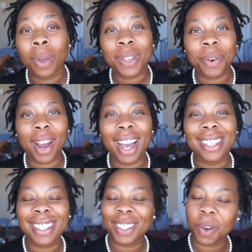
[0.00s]
What's going on,
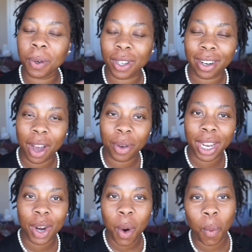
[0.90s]
guys? It's Nicole Charnel
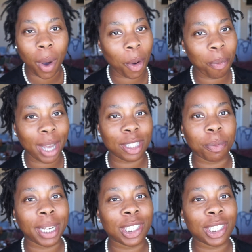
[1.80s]
here. Welcome back to my